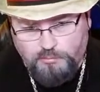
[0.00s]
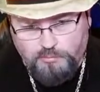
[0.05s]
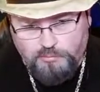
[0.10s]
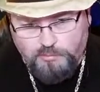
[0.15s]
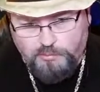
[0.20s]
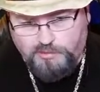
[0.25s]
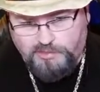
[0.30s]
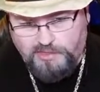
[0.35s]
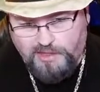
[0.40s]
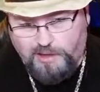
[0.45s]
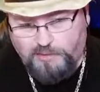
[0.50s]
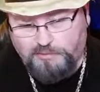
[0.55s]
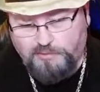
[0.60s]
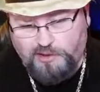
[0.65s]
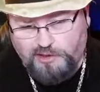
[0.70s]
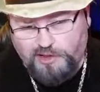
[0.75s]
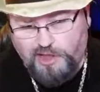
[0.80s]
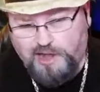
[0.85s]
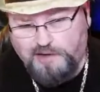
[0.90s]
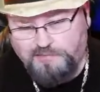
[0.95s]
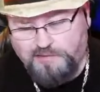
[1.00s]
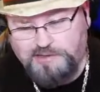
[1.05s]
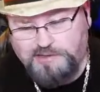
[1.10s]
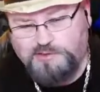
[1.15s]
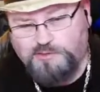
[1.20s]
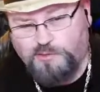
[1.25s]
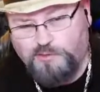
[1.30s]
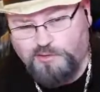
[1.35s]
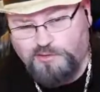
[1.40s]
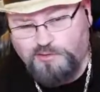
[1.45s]
without a lot of
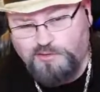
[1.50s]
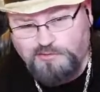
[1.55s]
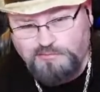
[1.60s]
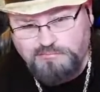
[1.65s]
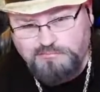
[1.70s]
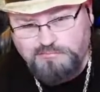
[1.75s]
historical